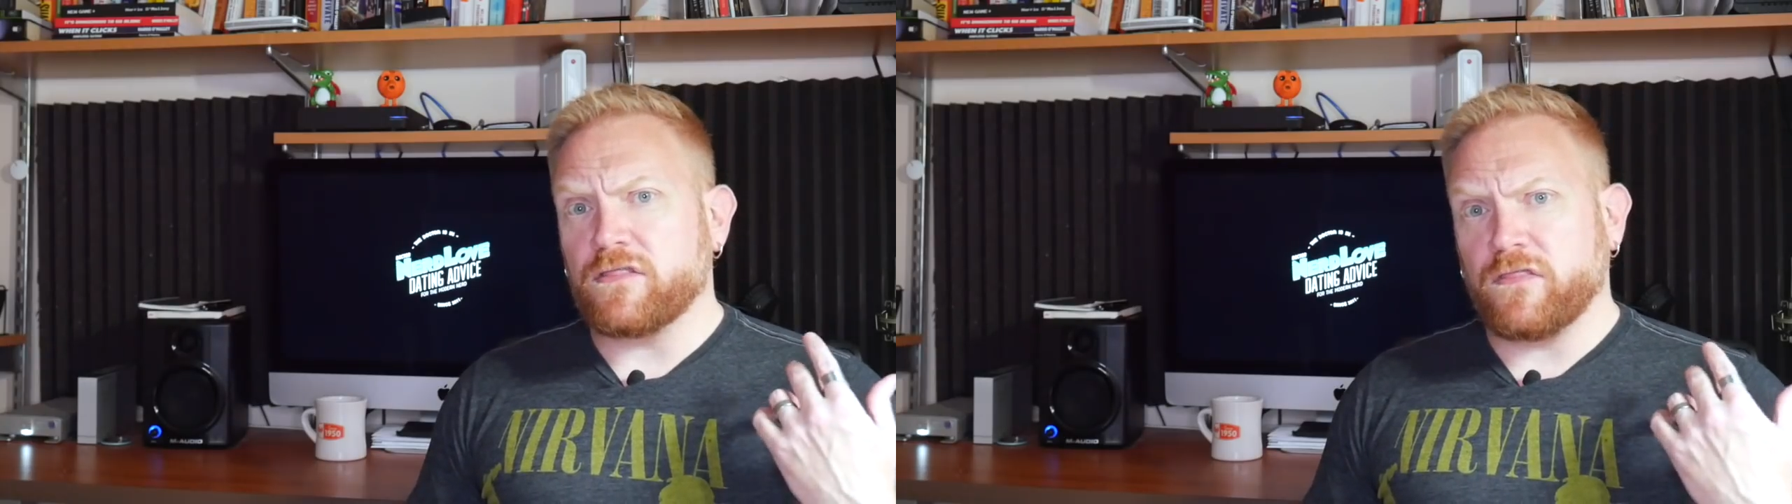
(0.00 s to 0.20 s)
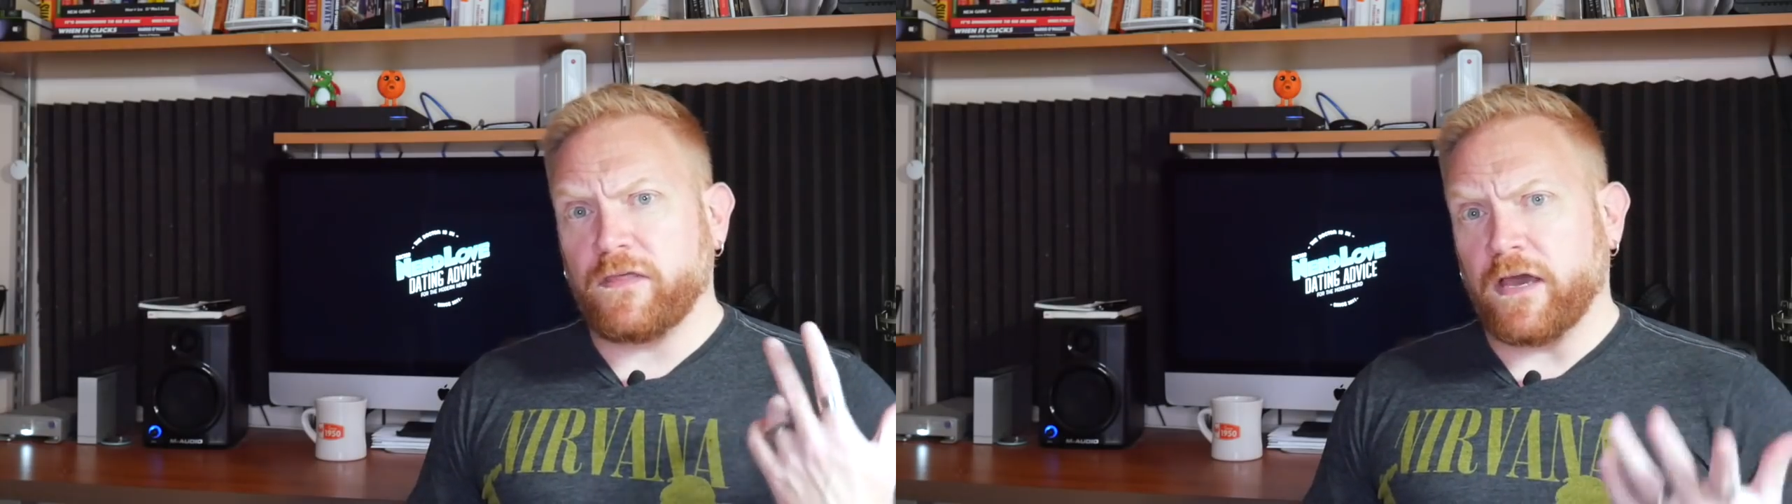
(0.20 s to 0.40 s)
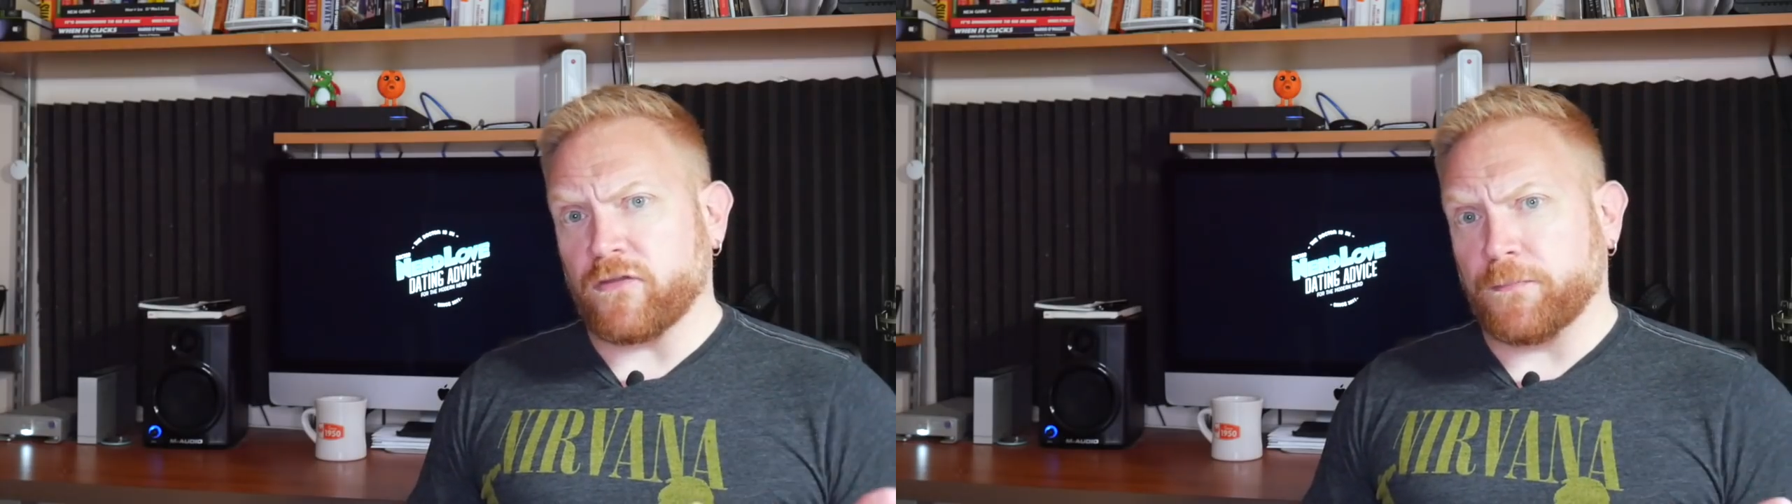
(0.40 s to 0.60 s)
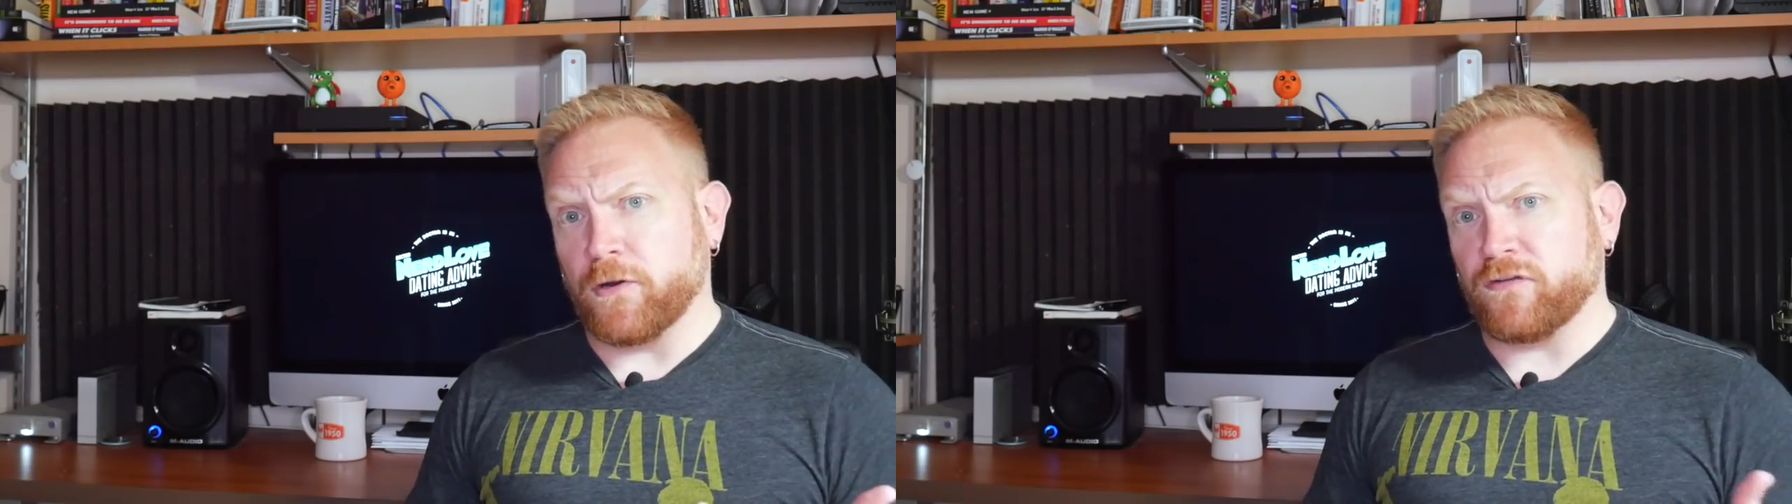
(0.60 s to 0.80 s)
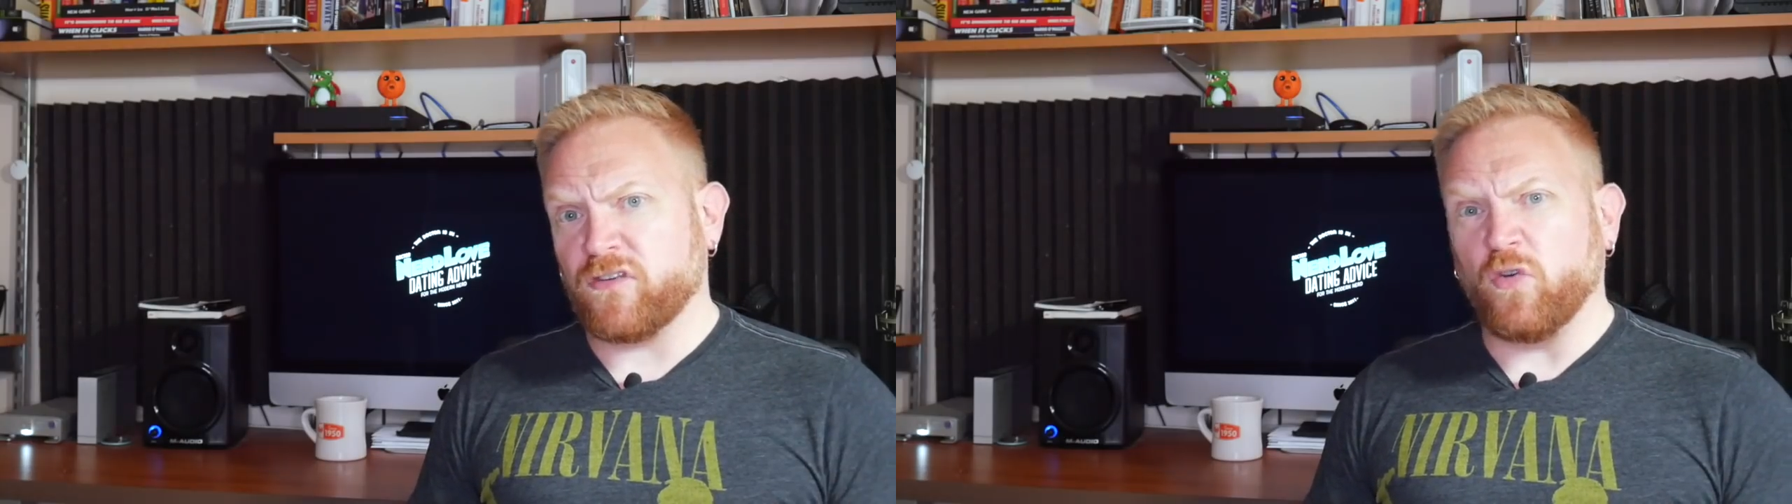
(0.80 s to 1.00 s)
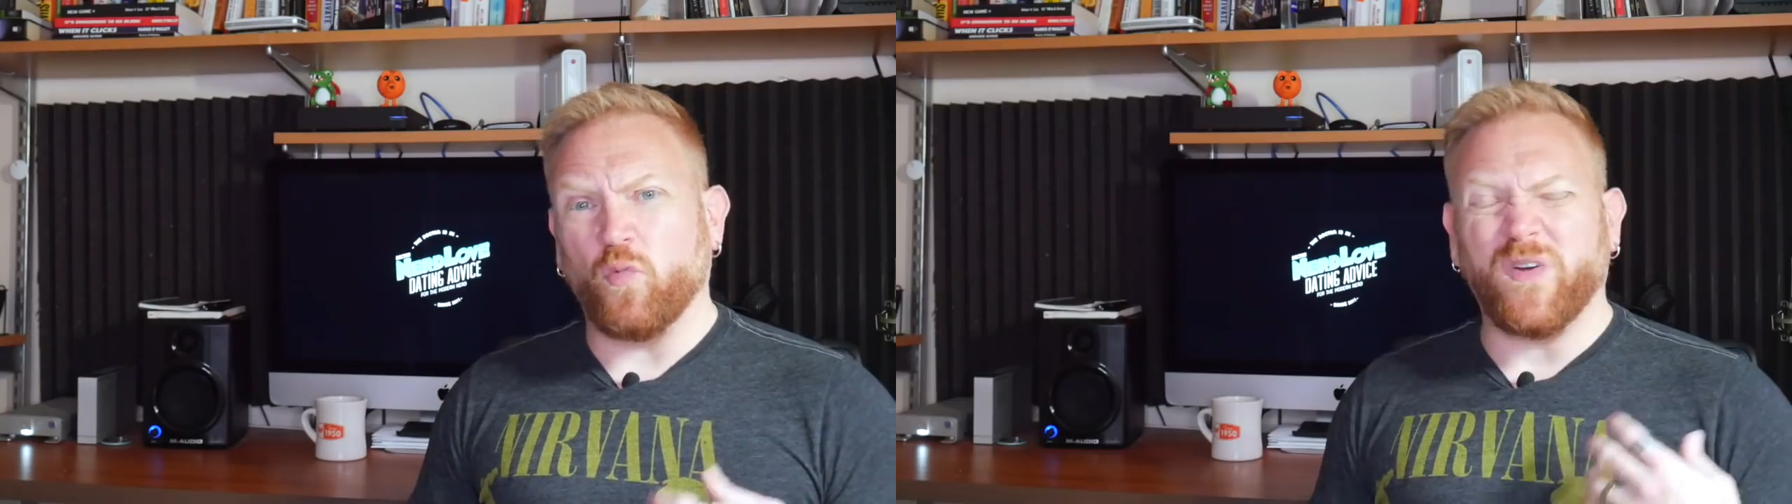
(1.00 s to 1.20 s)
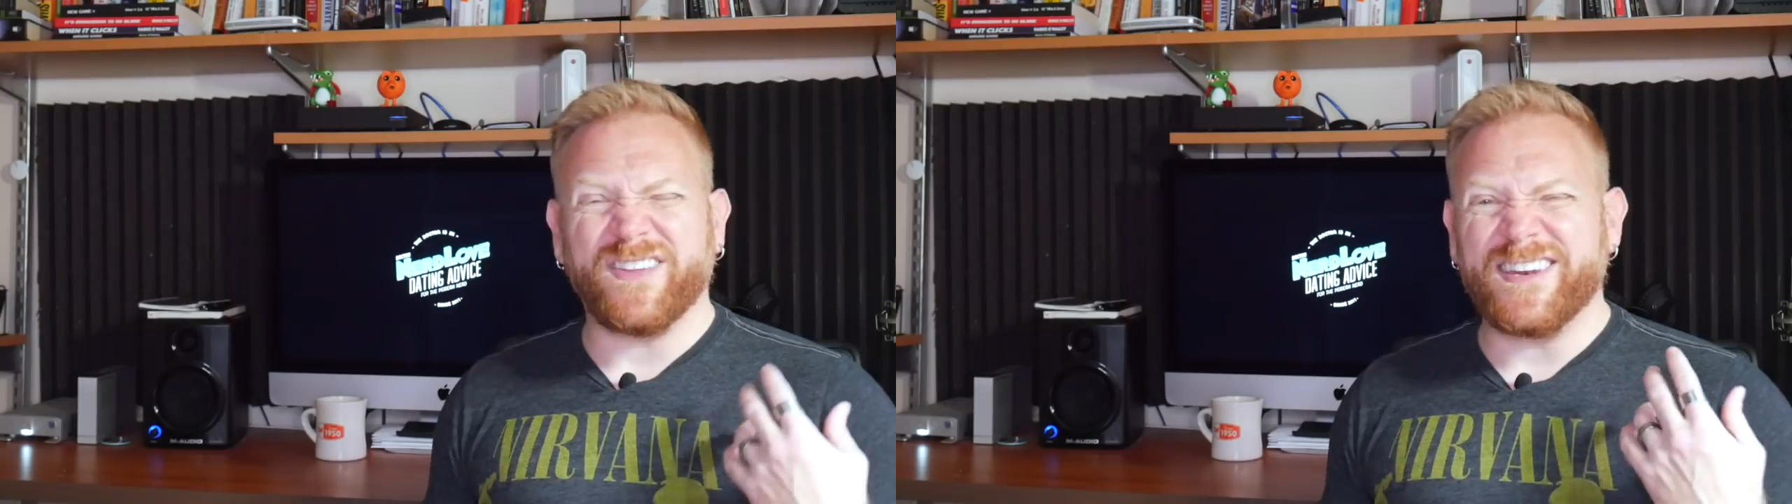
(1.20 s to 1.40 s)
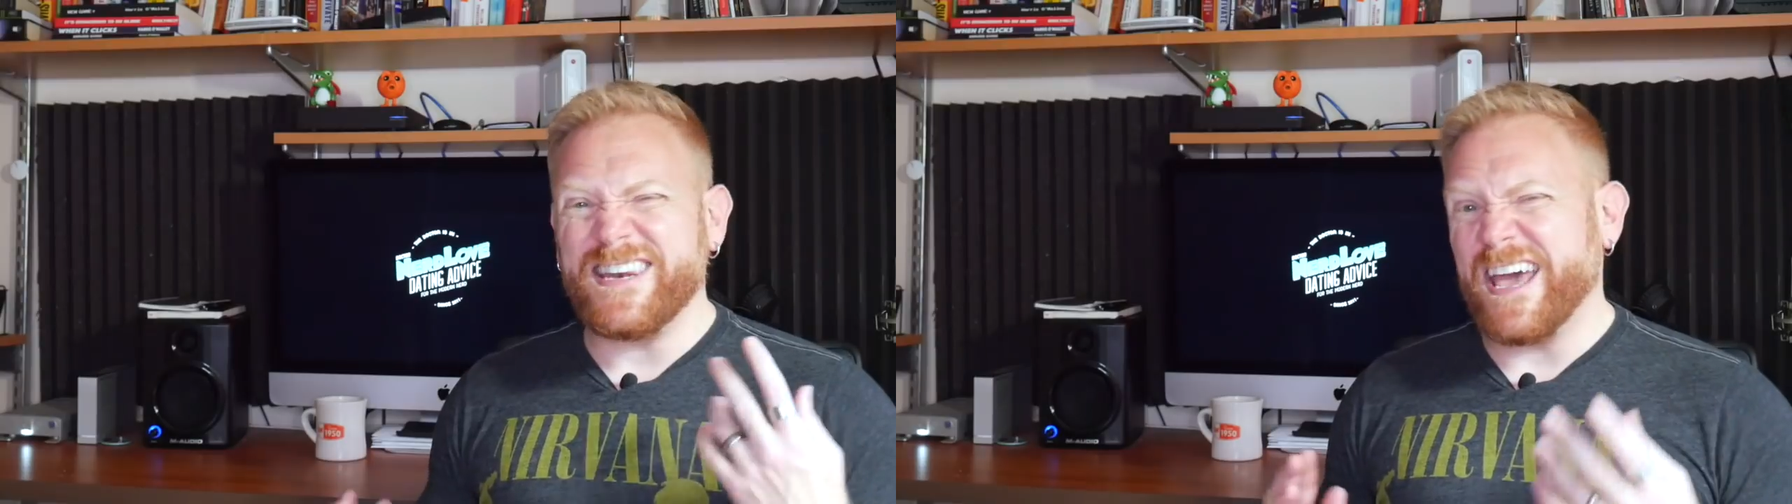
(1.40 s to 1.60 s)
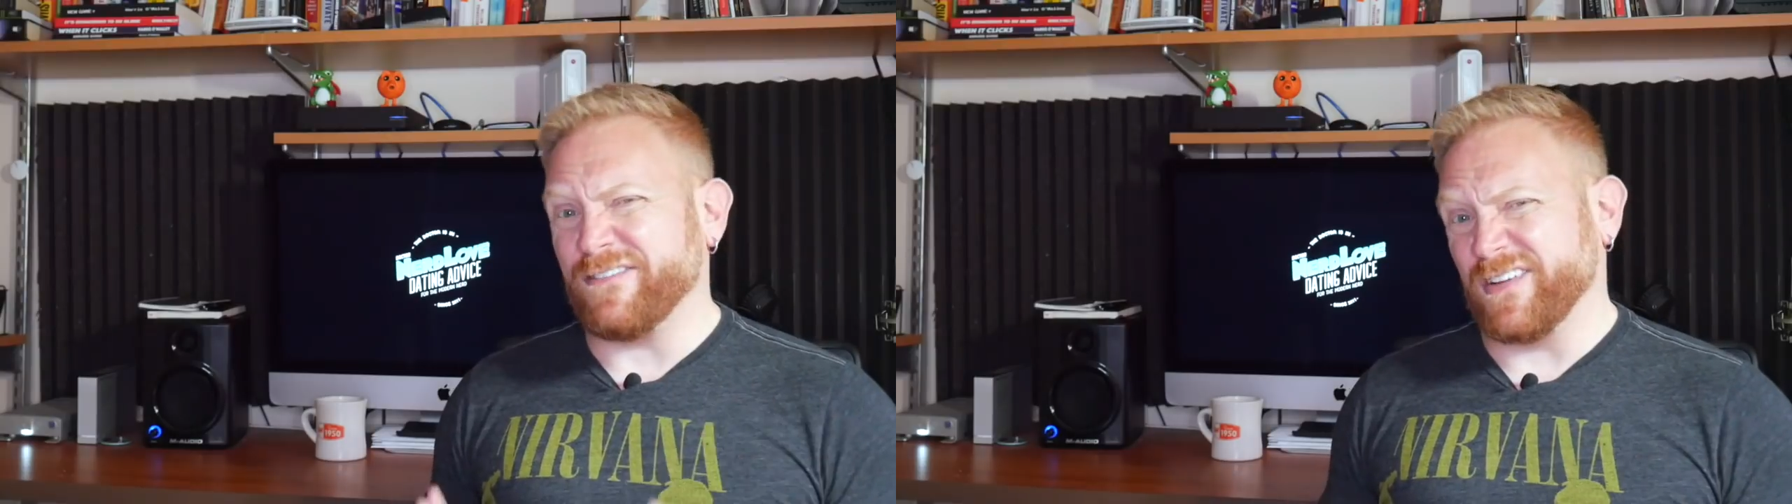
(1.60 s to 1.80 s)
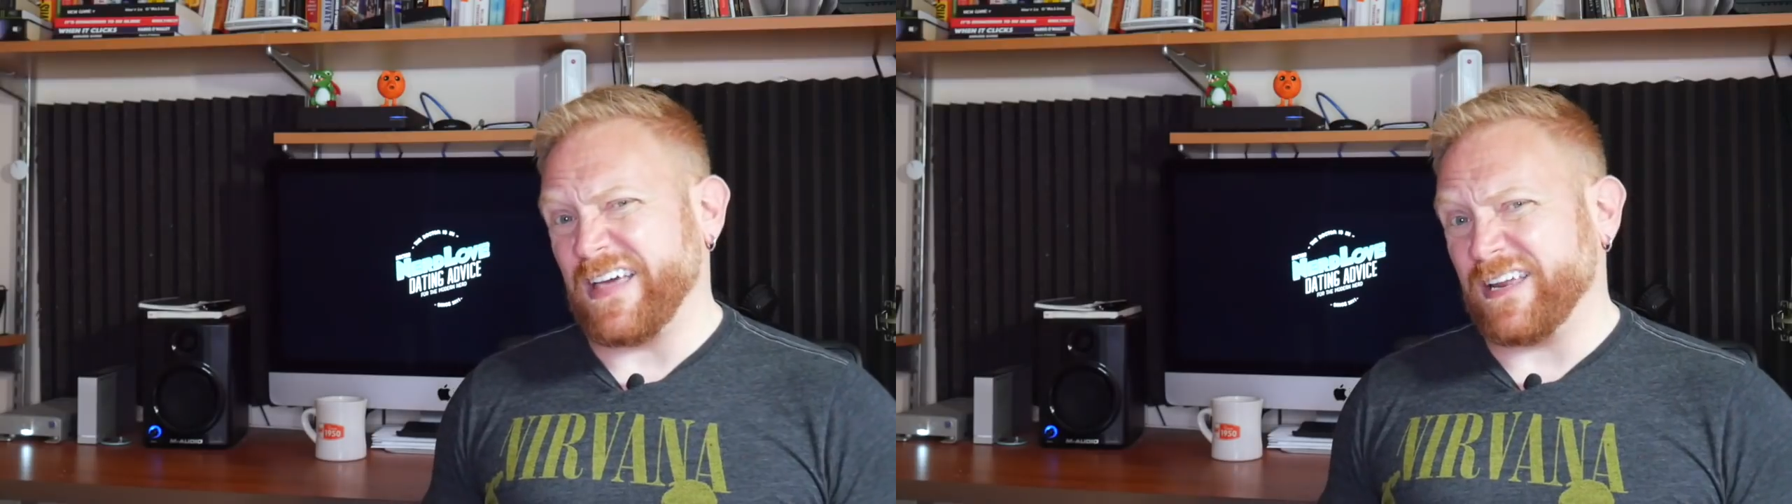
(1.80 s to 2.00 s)
the other person was
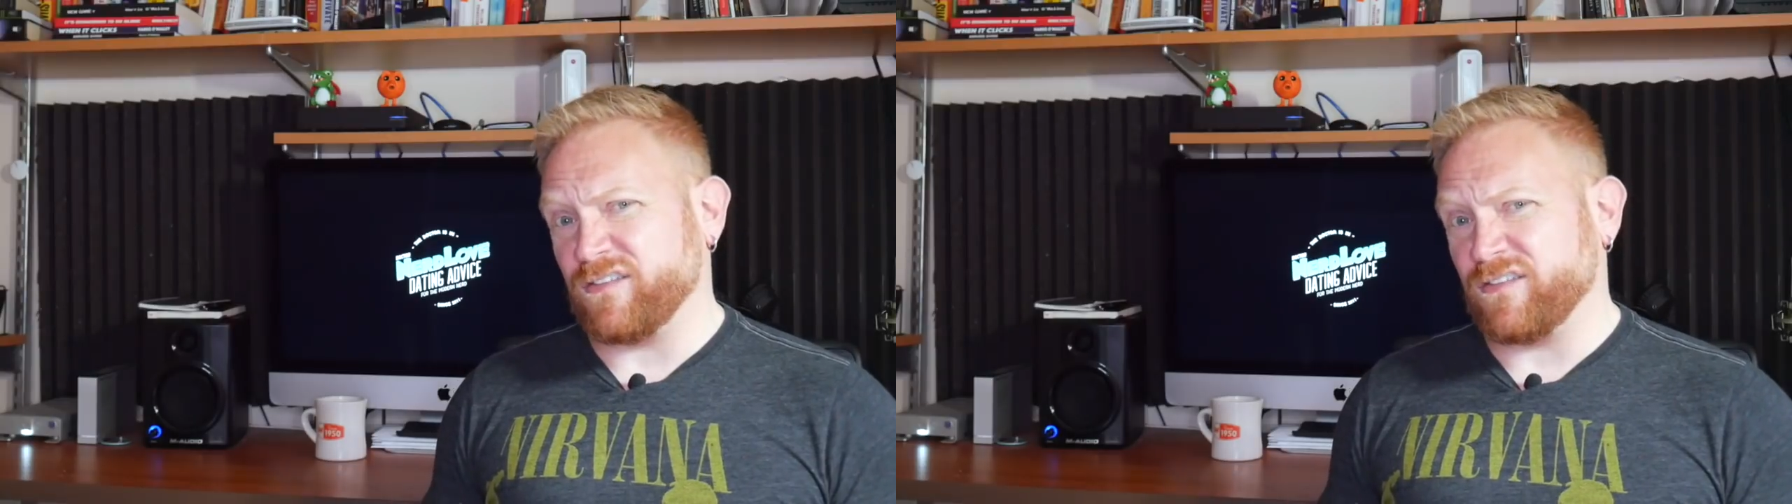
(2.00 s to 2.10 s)
never that